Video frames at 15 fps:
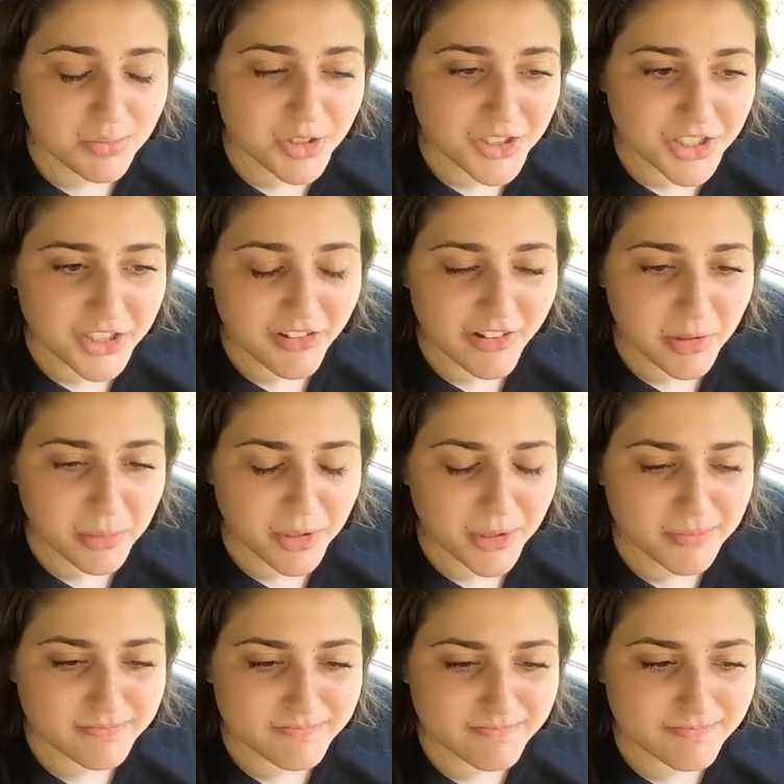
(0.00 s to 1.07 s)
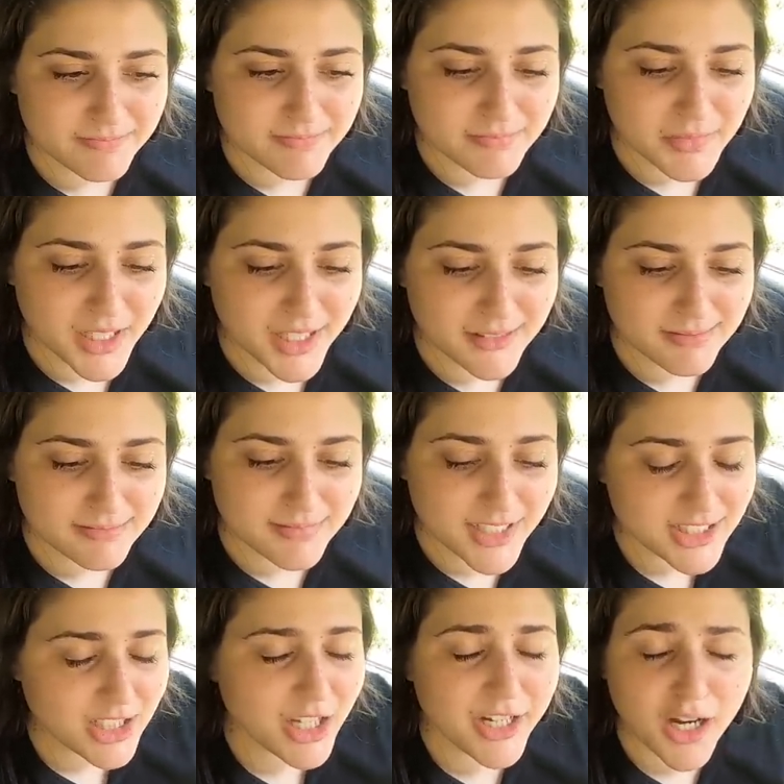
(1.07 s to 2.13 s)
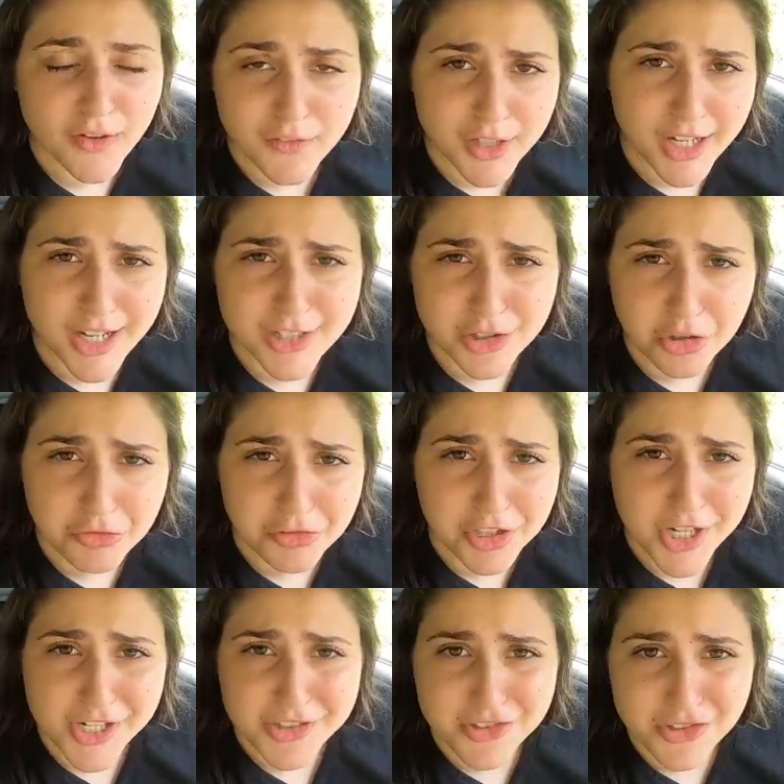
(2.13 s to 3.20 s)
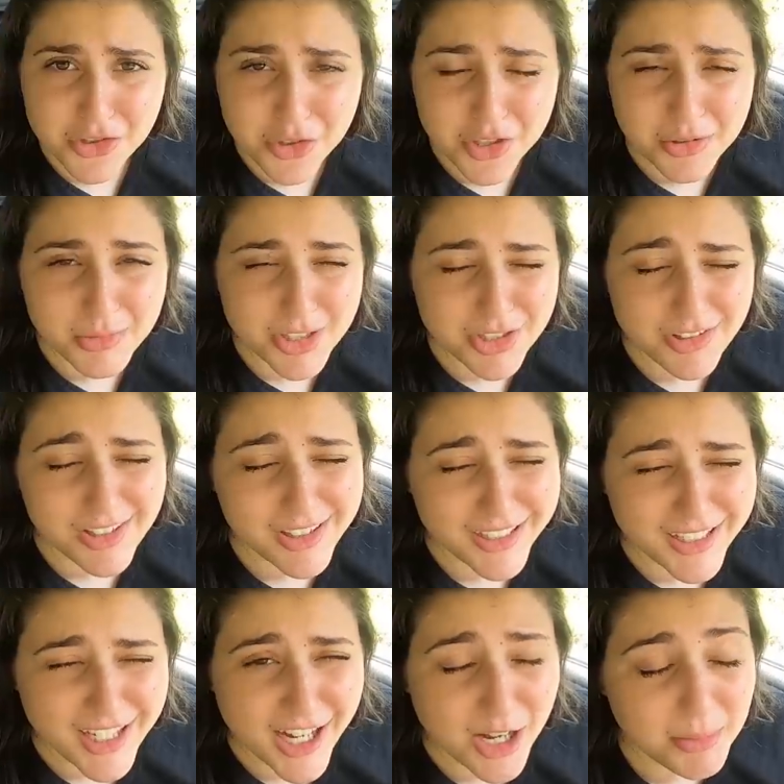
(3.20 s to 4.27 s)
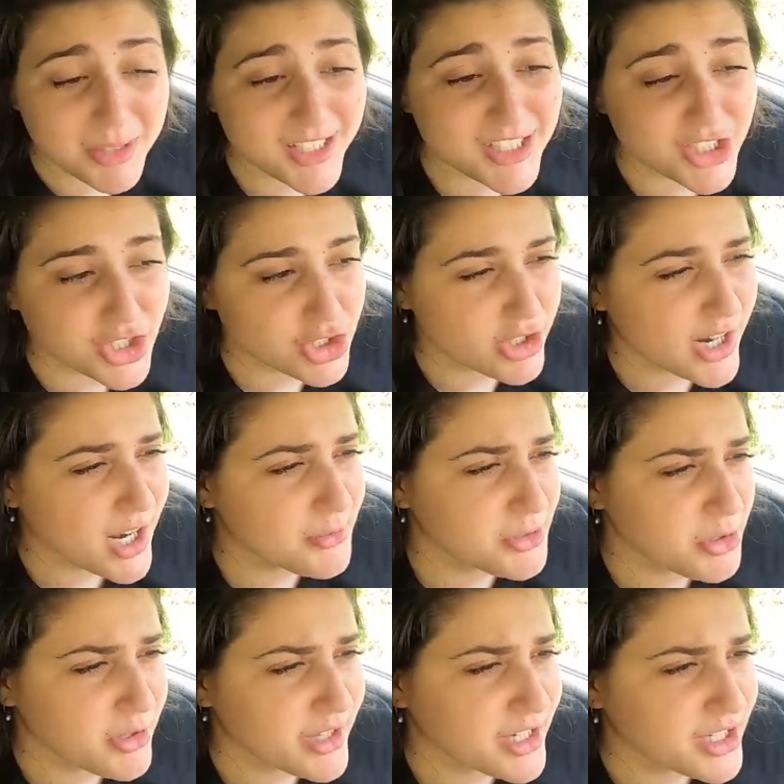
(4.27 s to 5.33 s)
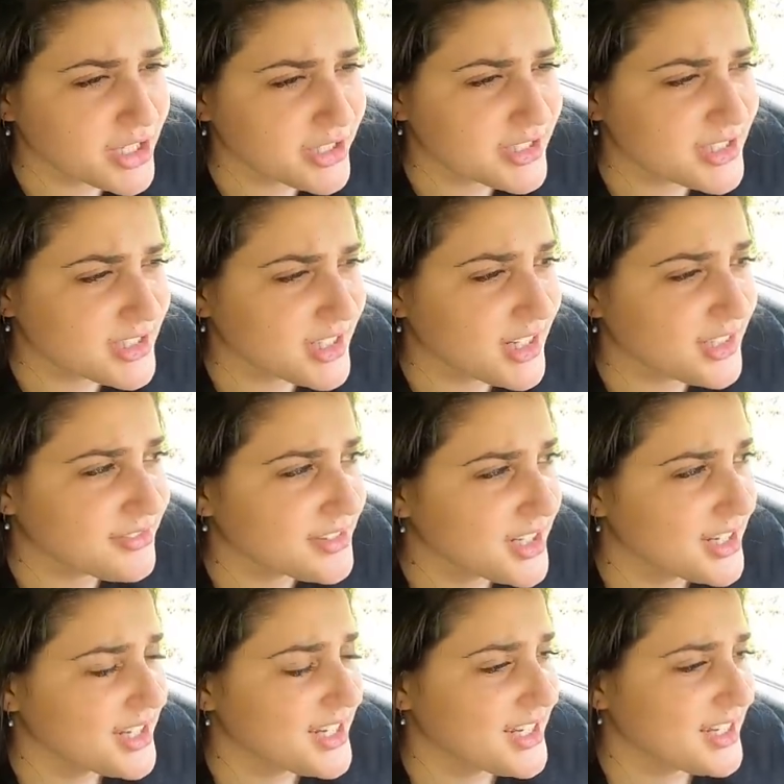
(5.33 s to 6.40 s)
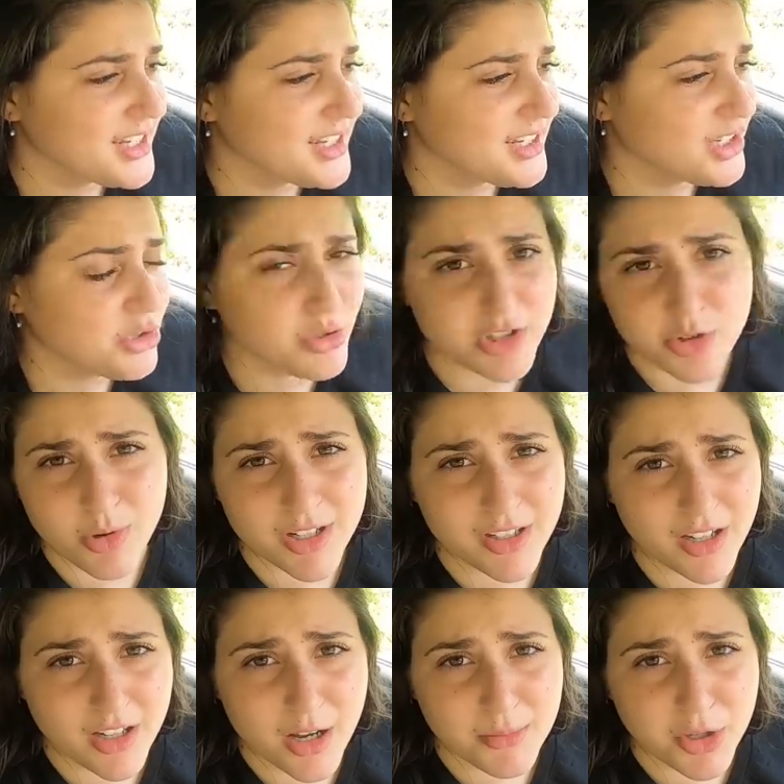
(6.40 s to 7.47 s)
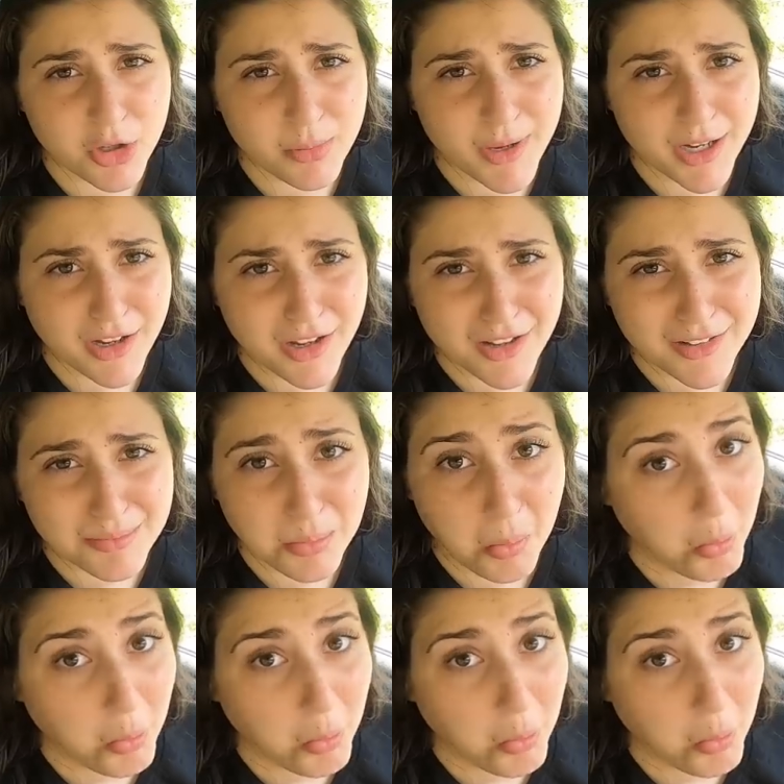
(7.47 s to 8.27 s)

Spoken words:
Pretty incredible. But that's all I got for you guys. Hopefully you guys enjoyed. Make sure to like, comment, and subscribe. Do all that good stuff. GooganSquad.com, code Becca.